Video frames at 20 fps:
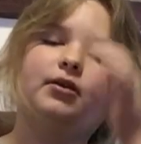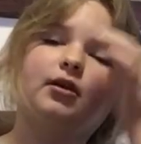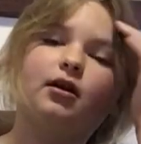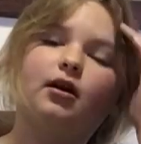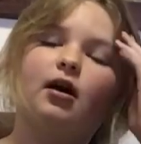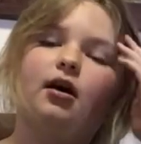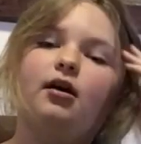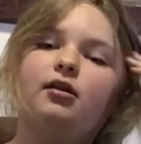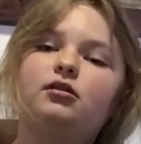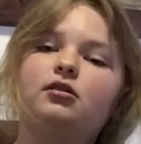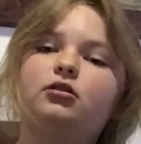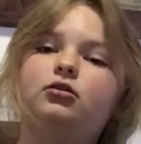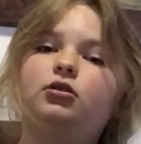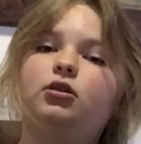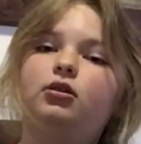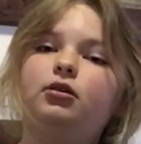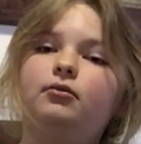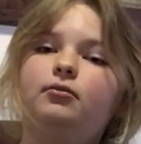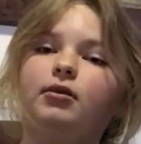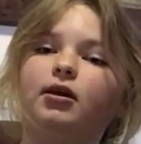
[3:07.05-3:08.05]
because it
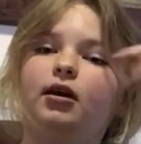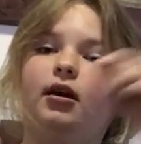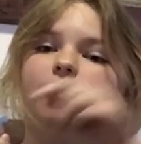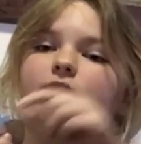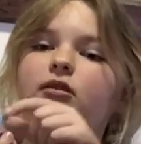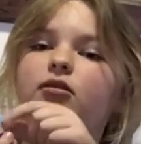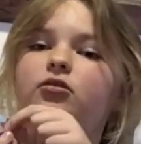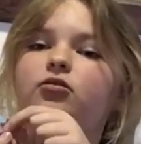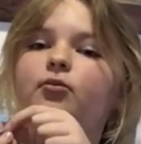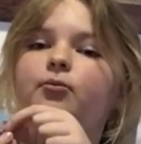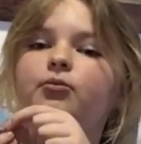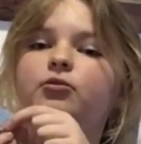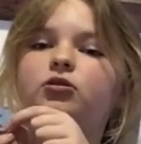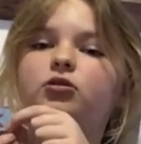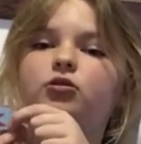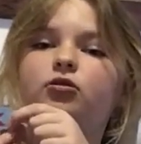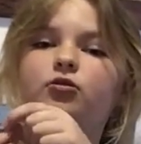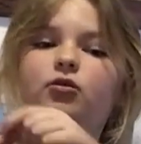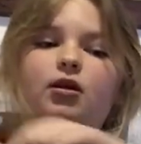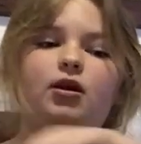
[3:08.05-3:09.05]
look because in the
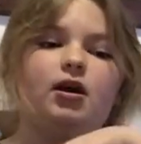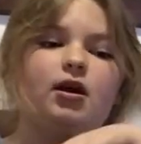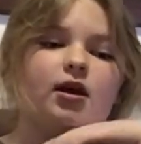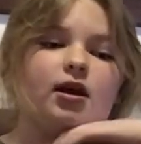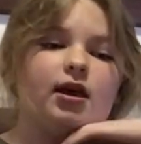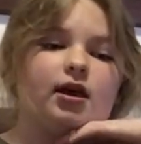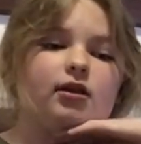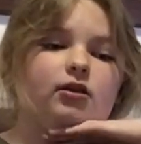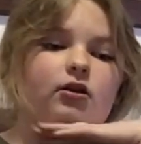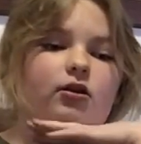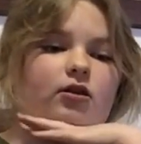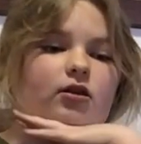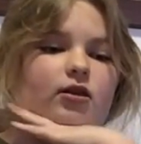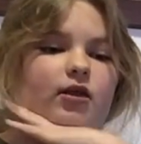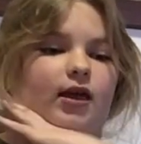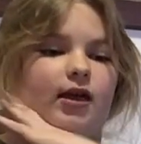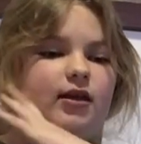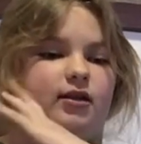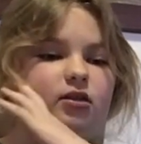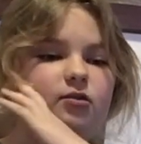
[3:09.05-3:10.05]
blue it looks
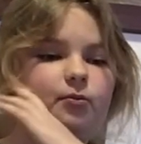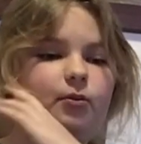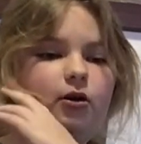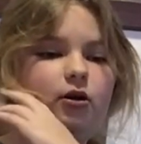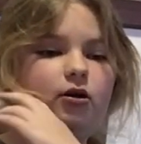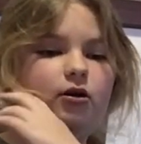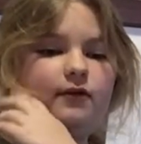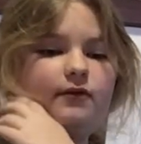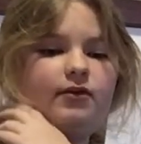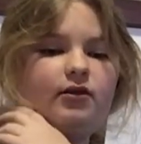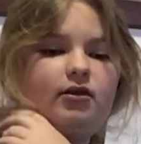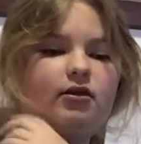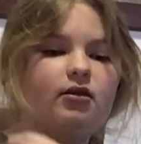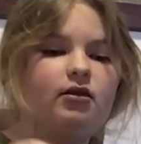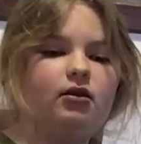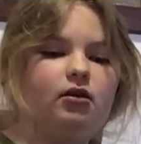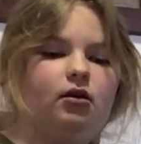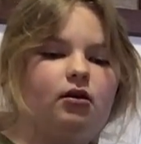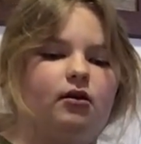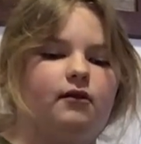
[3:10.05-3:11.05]
like it's part of
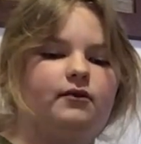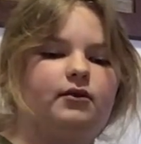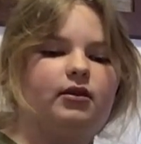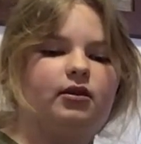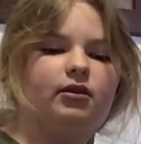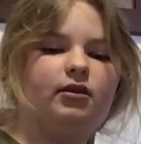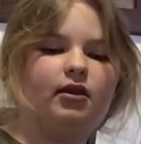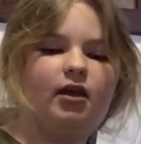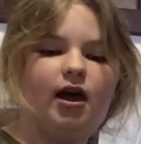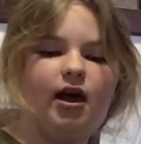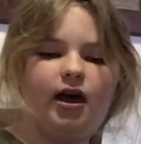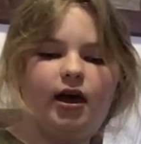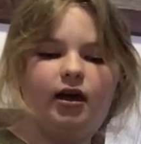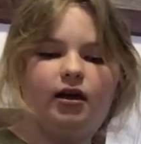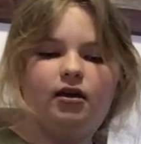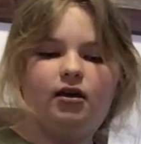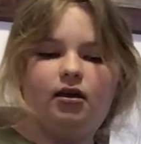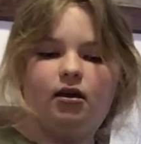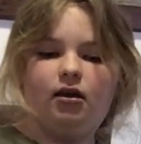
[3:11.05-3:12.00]
the, of the sky.